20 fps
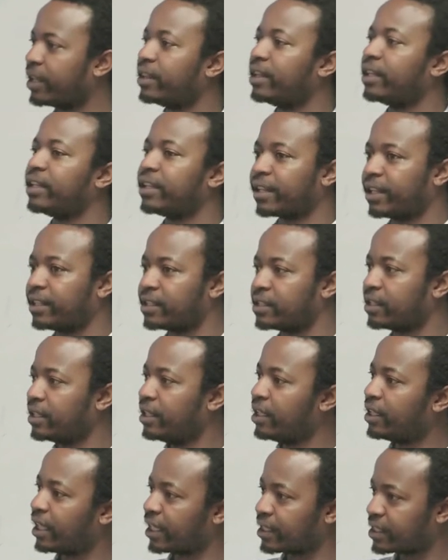that they can
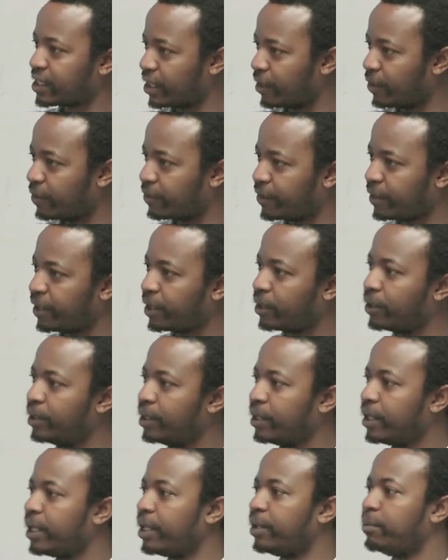like self-heal
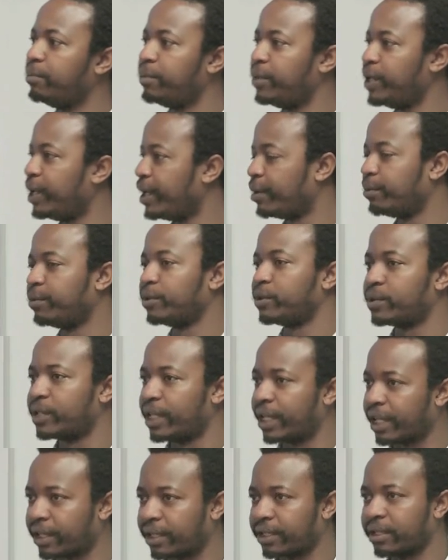and be able to
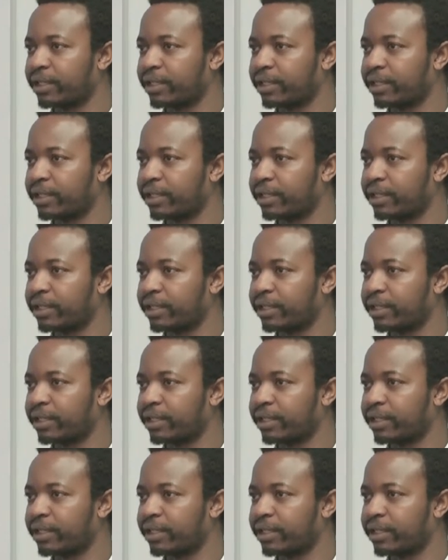like